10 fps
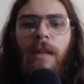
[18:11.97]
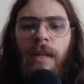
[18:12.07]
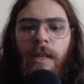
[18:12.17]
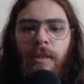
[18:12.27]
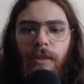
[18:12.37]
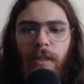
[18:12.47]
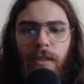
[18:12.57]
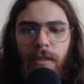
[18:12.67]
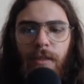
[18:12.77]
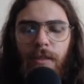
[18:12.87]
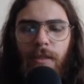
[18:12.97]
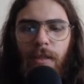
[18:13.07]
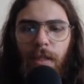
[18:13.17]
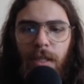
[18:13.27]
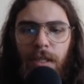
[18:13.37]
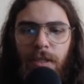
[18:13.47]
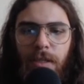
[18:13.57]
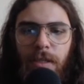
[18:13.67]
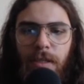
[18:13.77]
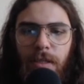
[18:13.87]
And look at her.
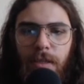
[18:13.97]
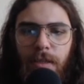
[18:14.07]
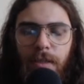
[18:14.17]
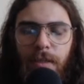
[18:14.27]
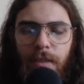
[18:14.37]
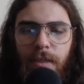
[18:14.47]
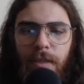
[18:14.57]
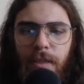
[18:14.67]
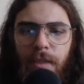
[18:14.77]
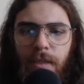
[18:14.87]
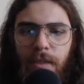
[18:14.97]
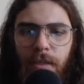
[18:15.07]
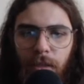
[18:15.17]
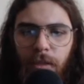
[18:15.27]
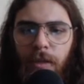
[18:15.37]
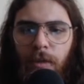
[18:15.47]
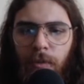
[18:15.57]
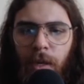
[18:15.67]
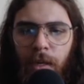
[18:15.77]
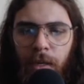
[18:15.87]
She this is her
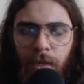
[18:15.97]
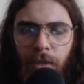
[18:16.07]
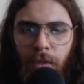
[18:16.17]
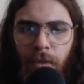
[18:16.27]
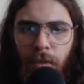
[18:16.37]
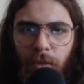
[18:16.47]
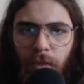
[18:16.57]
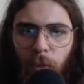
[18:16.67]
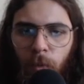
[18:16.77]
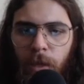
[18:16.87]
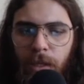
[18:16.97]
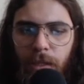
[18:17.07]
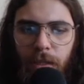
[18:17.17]
with another wig.